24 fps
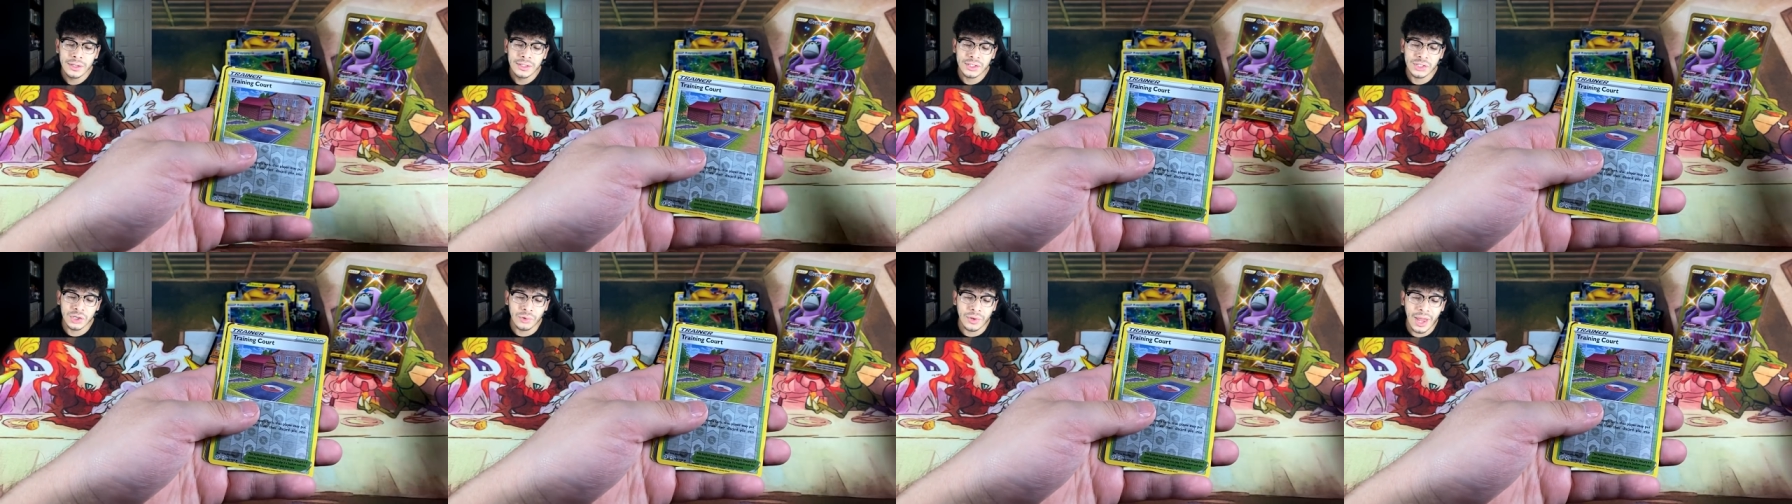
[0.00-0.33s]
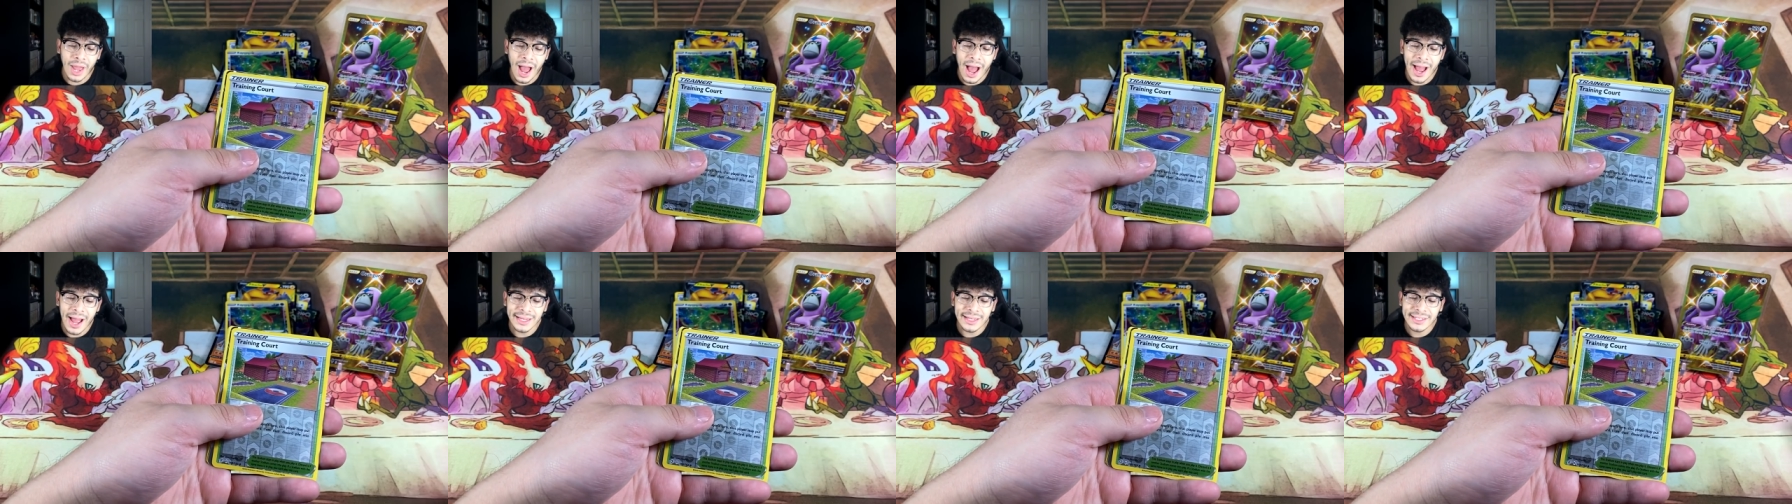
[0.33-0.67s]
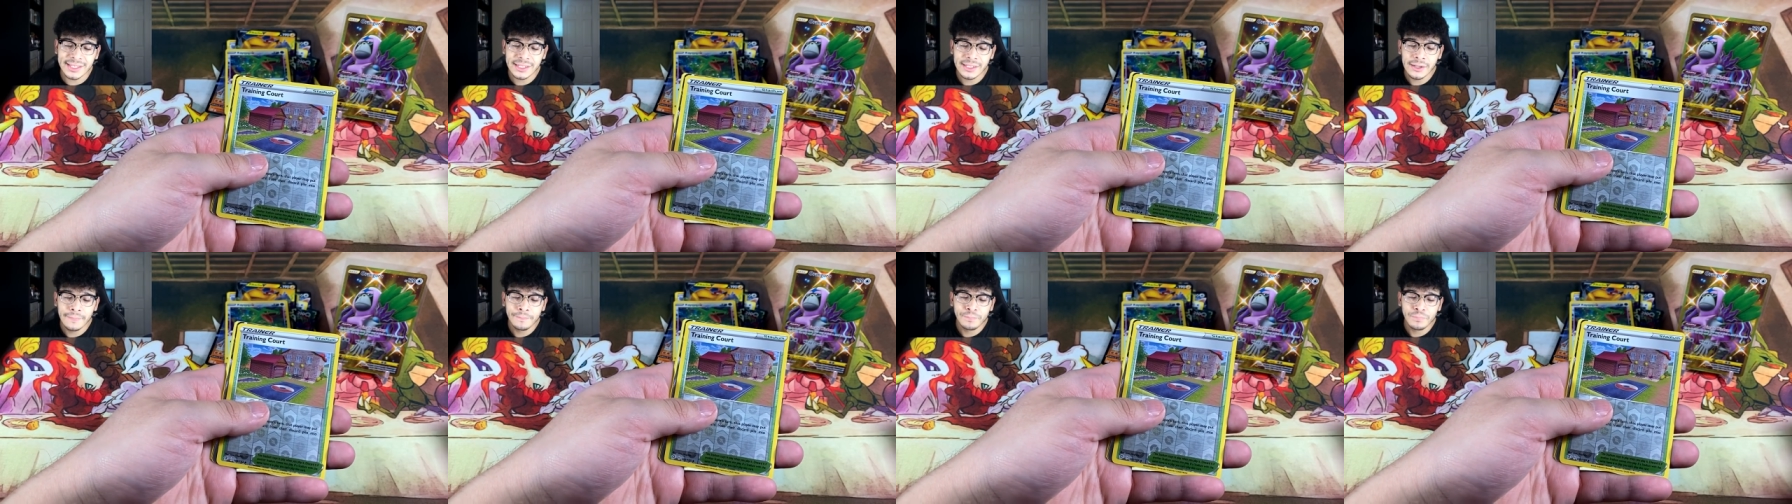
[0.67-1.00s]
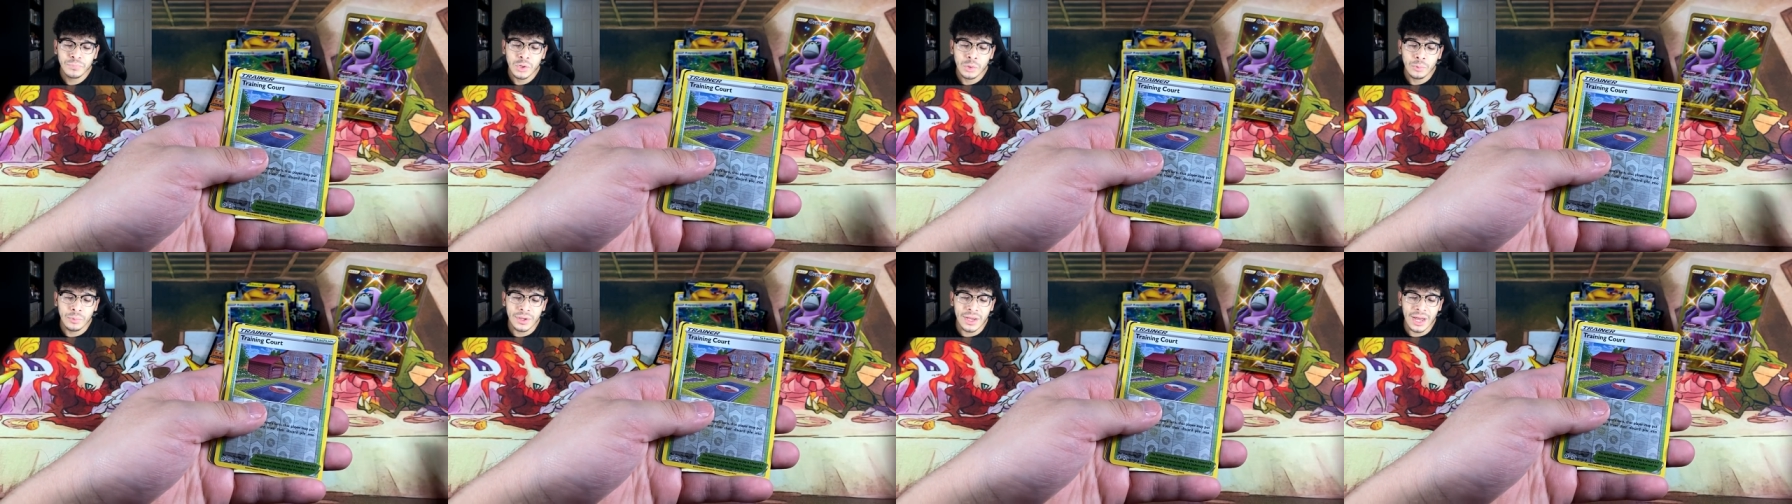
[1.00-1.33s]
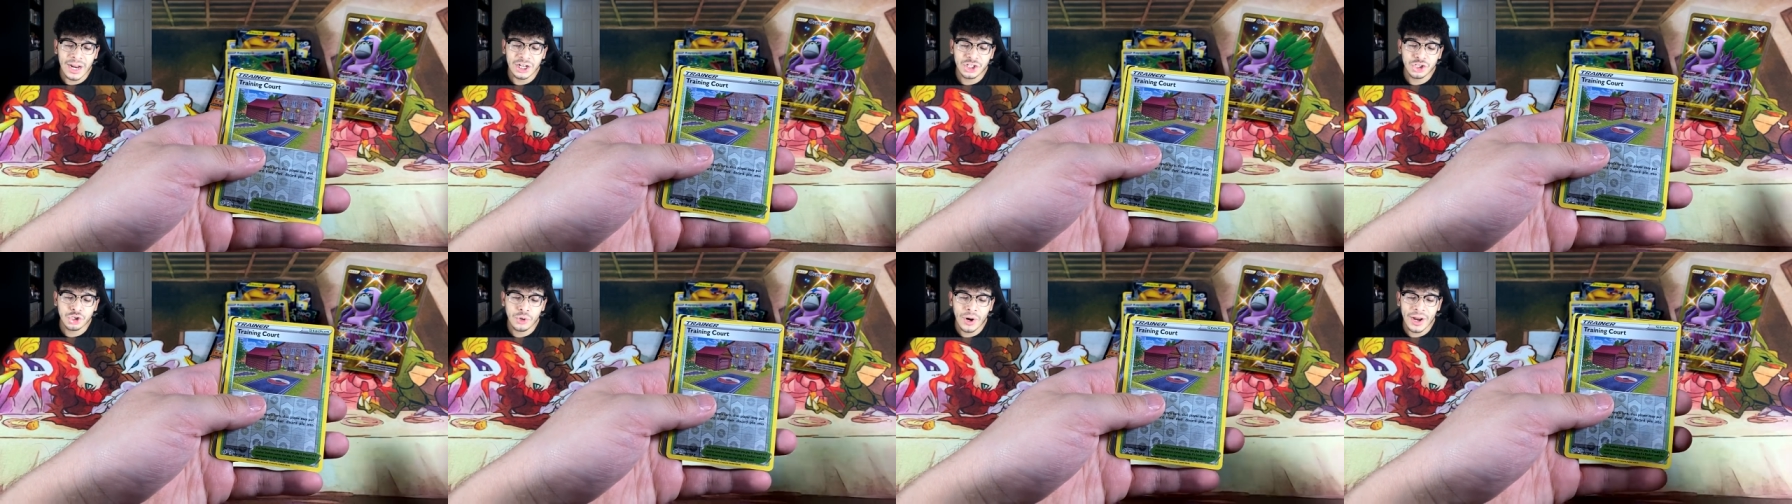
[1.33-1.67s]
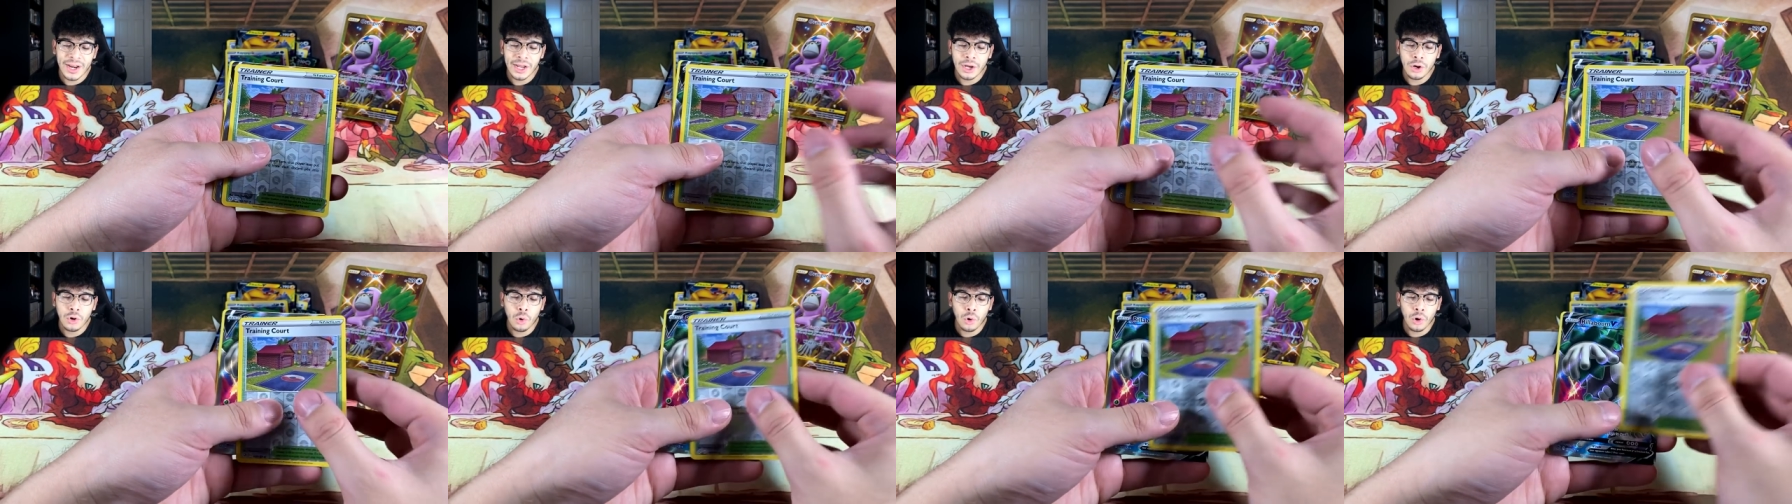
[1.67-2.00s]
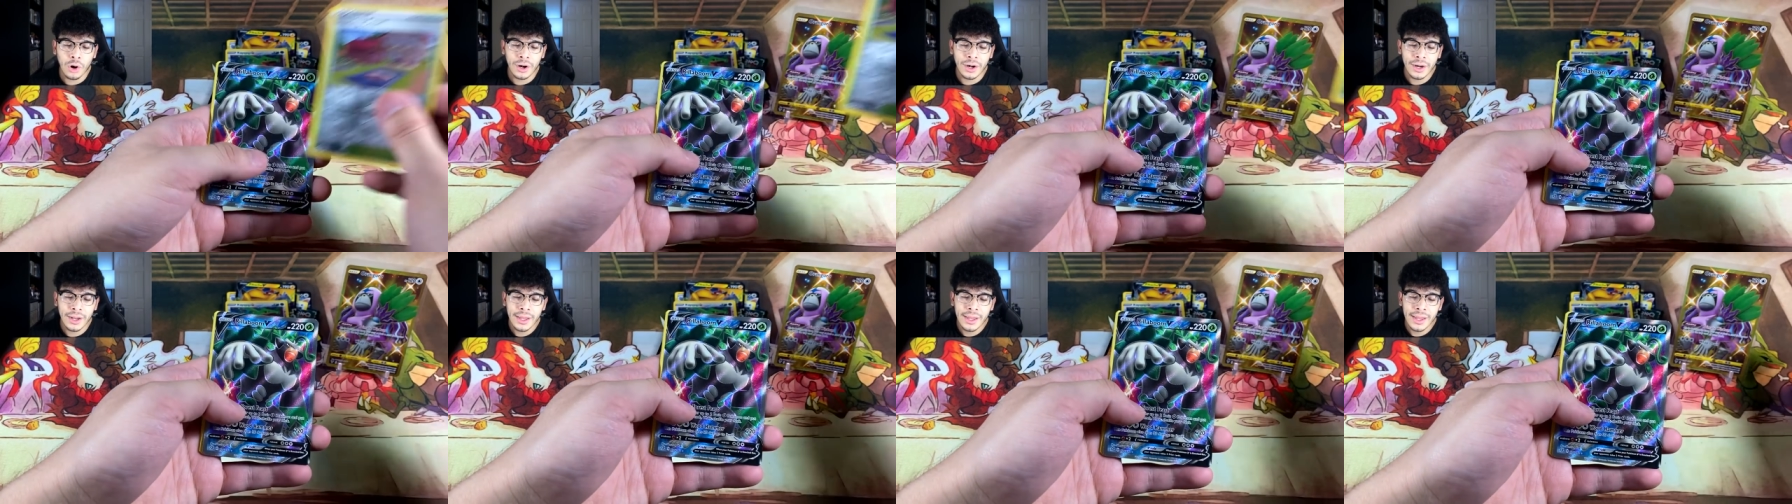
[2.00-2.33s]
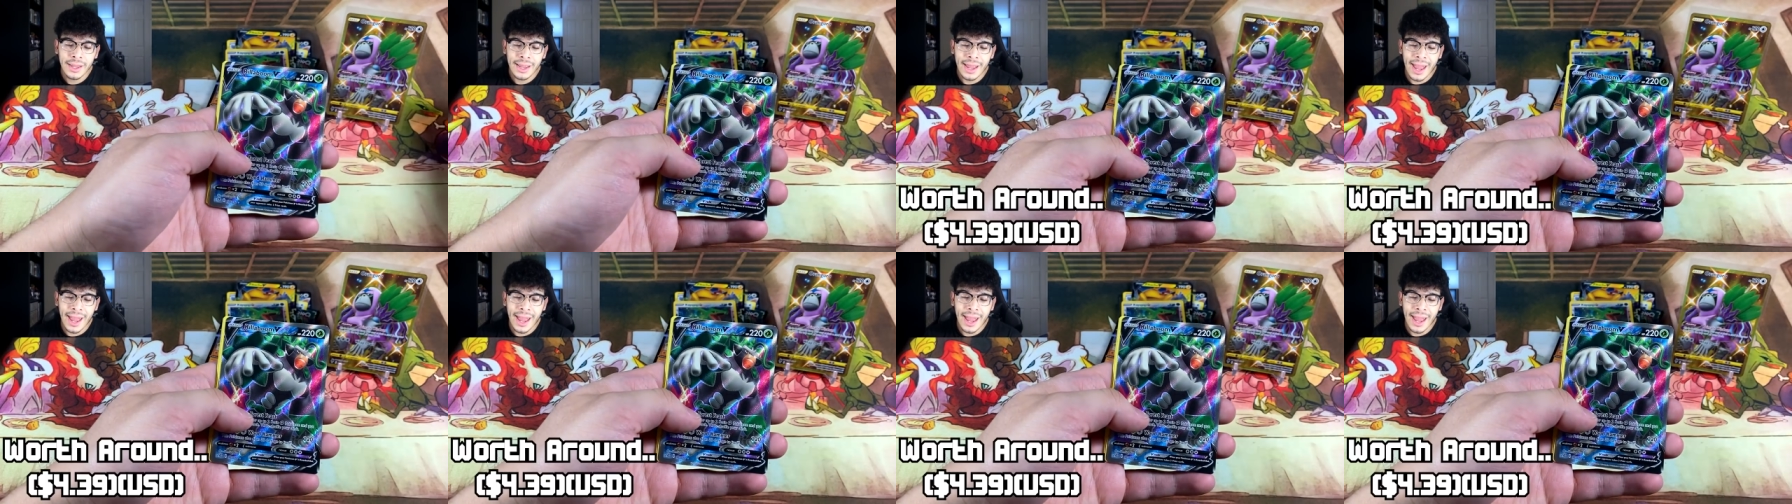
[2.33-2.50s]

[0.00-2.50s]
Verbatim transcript: So, guys, we got a training court,